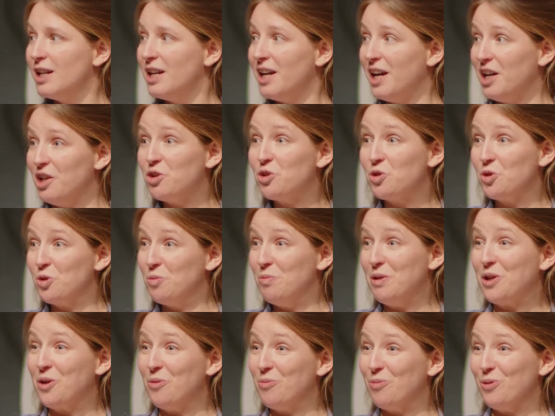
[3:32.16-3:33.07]
and it should
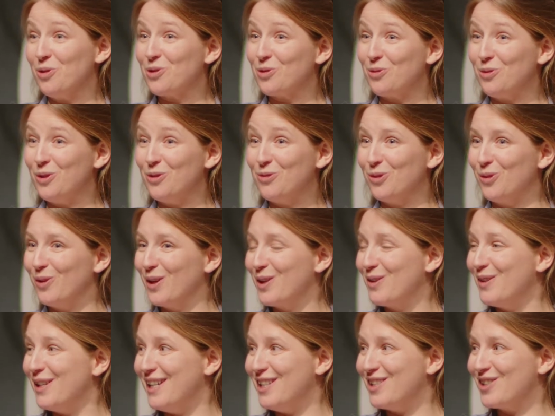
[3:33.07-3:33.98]
be compulsory for
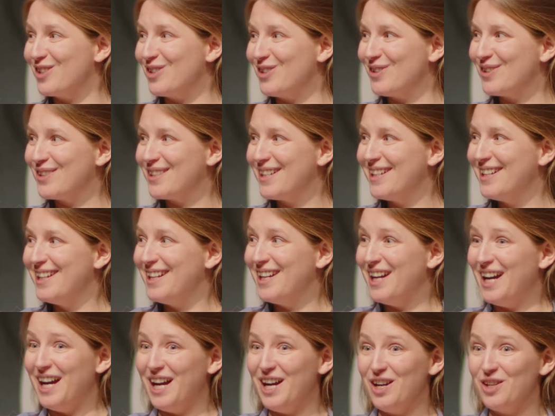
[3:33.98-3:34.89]
regulators
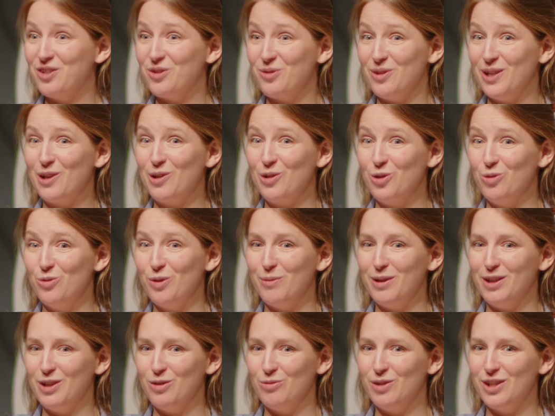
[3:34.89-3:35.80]
to include
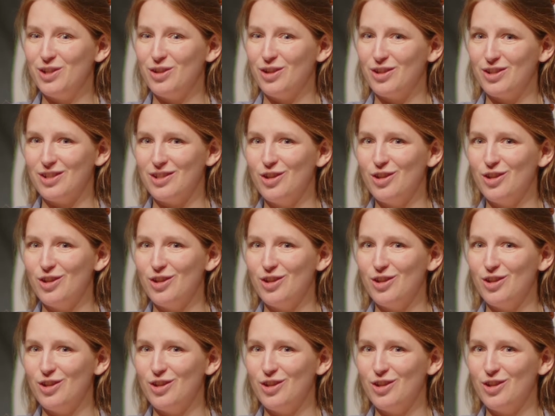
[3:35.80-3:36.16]
women in research.